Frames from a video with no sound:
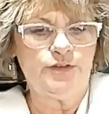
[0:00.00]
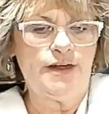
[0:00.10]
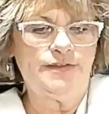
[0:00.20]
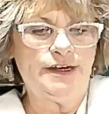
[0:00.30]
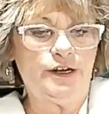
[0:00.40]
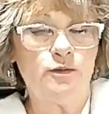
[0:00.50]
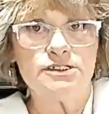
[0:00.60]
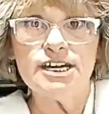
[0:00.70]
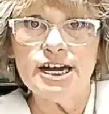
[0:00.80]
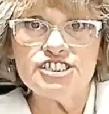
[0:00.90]
that they
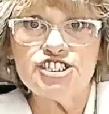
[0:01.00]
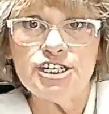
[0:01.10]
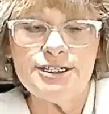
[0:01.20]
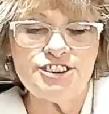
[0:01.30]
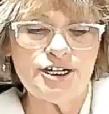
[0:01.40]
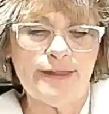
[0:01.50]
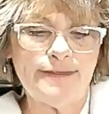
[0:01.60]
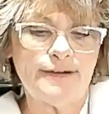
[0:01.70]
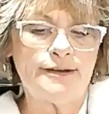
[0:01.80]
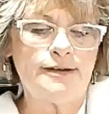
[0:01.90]
don't touch each
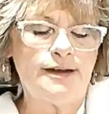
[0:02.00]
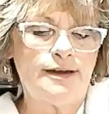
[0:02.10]
other